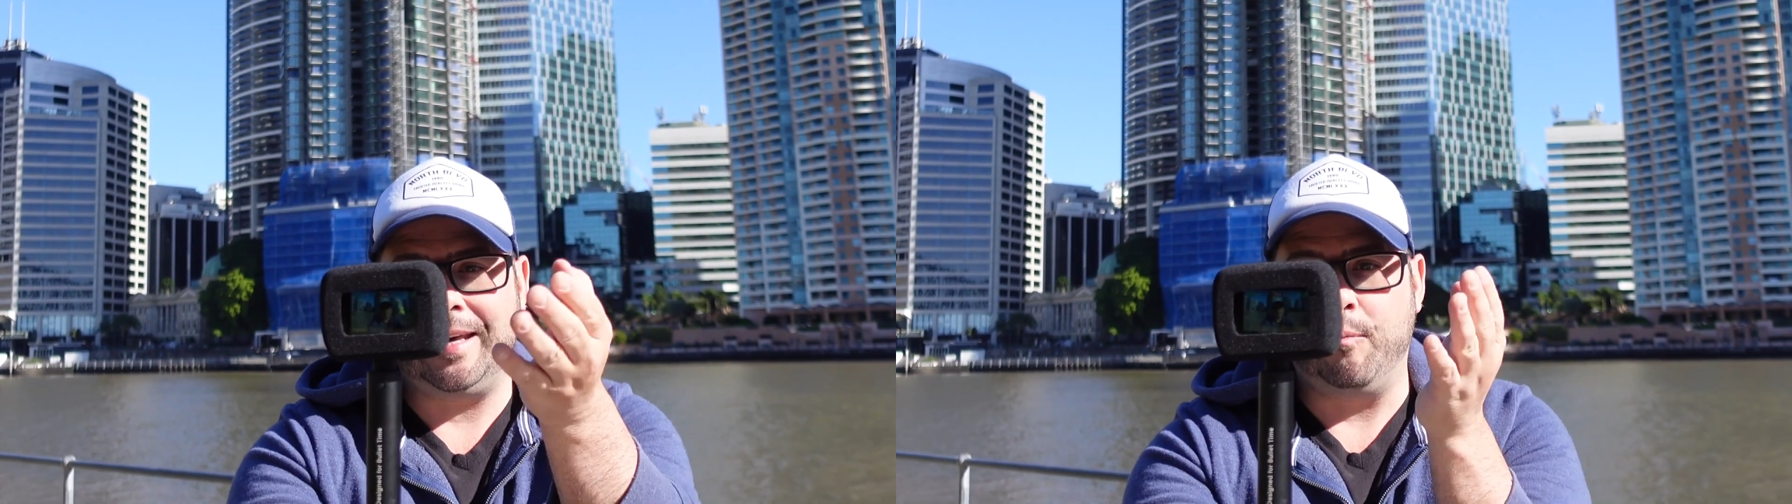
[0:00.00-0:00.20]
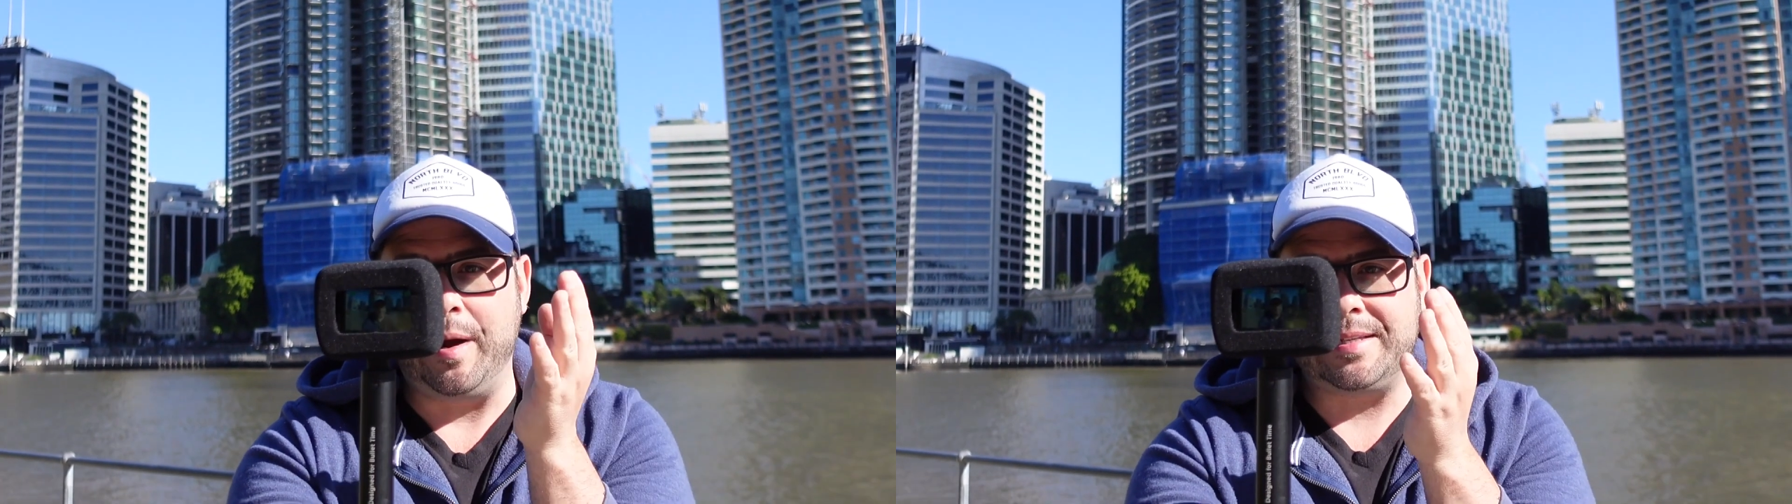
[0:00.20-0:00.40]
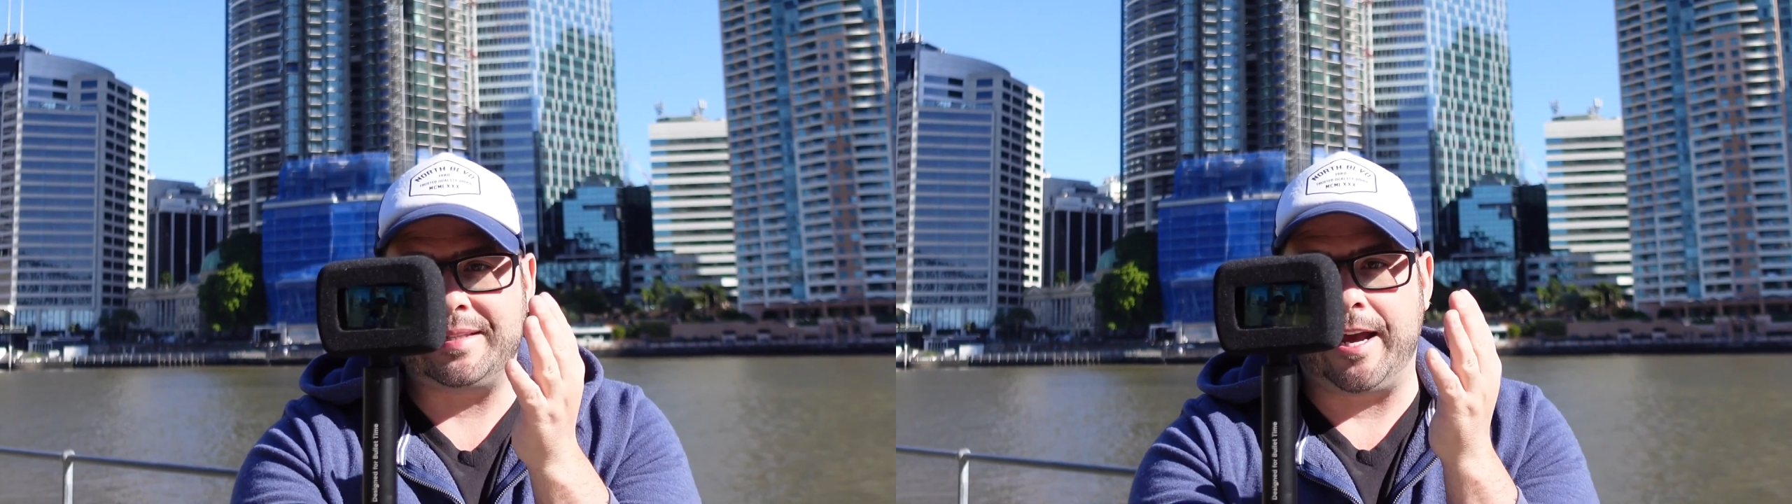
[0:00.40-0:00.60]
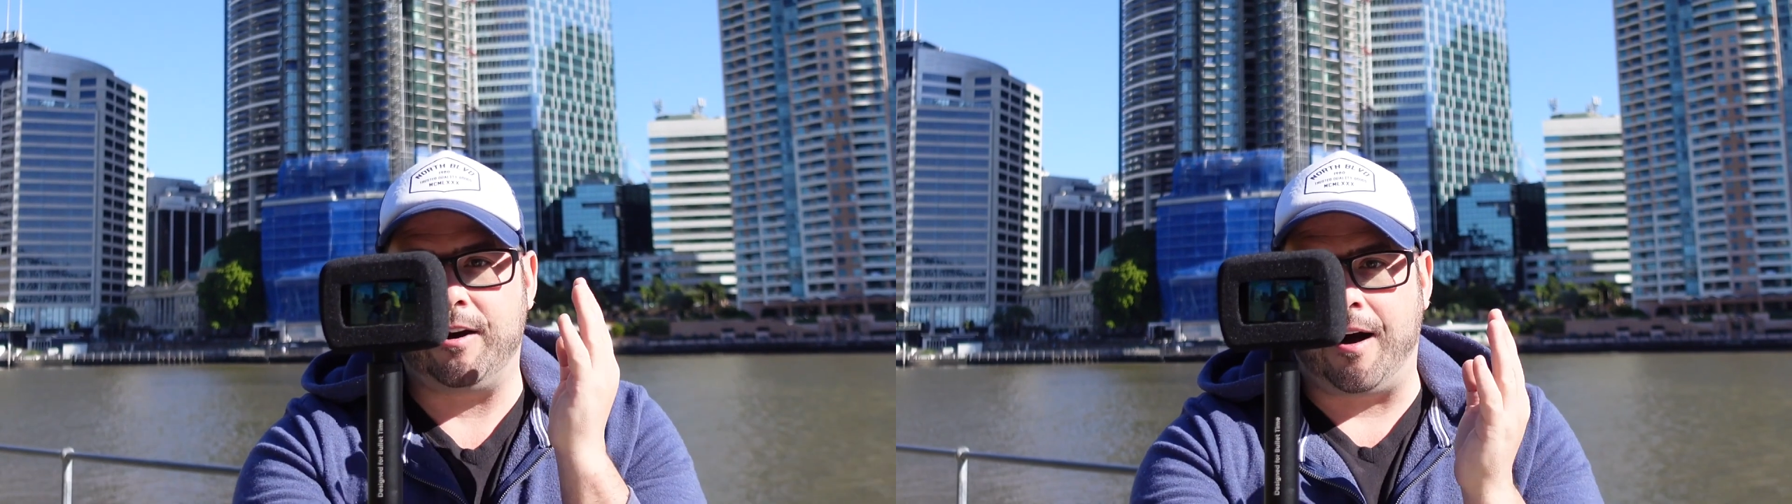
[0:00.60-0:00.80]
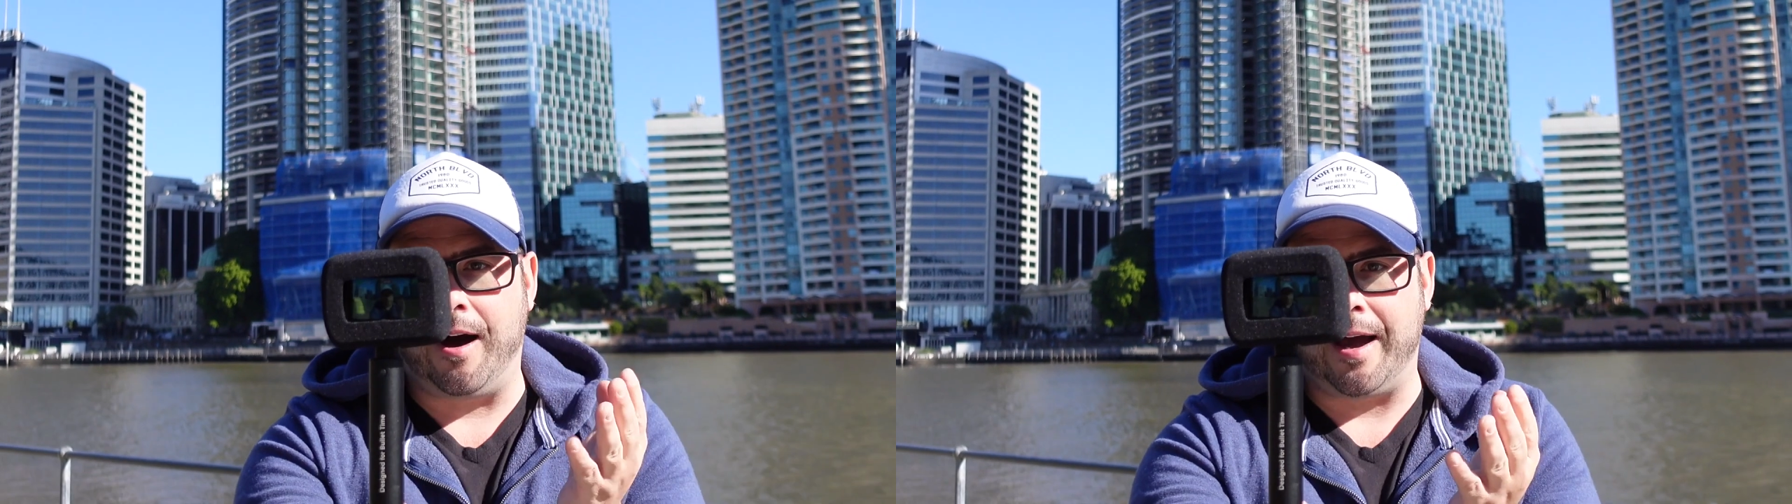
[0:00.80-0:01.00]
the
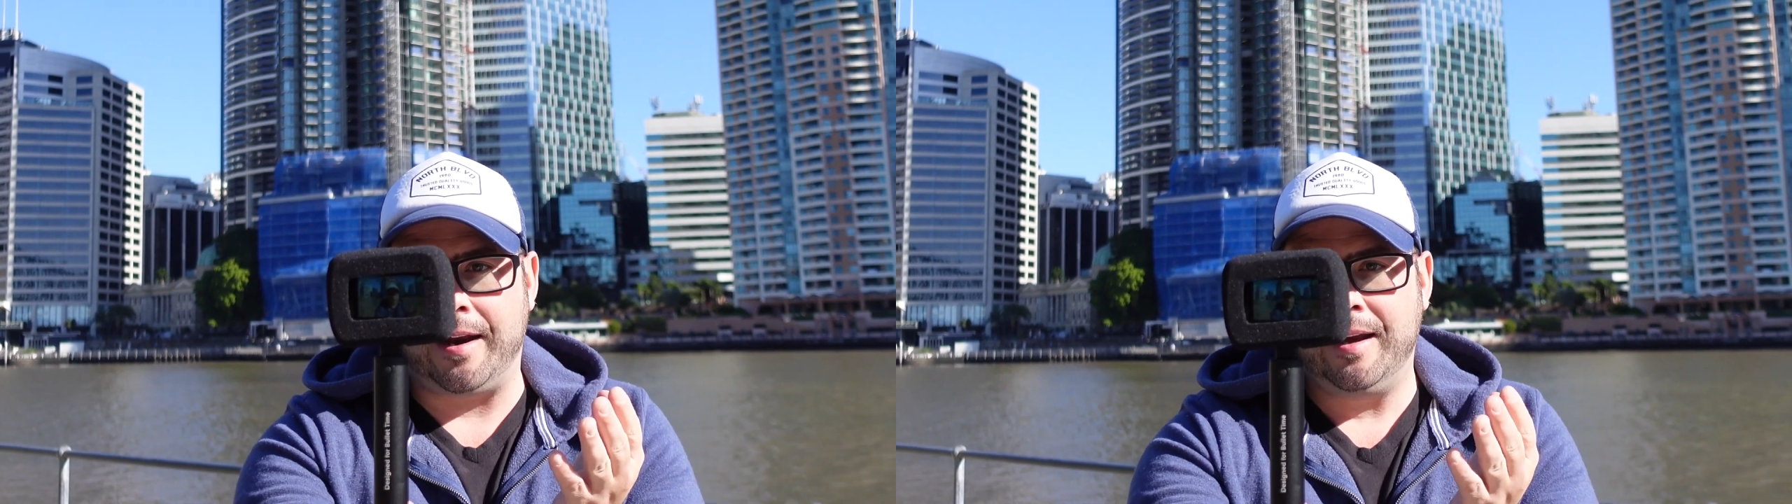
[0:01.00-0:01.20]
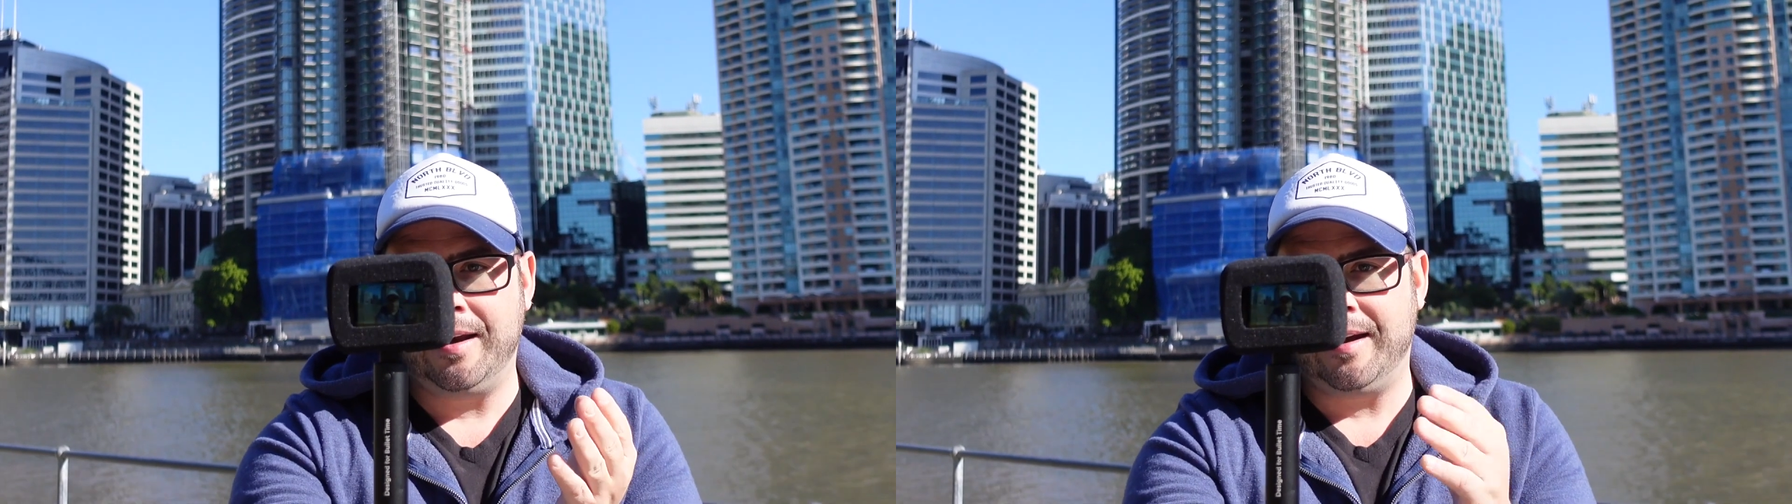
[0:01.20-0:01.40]
Windslayer on.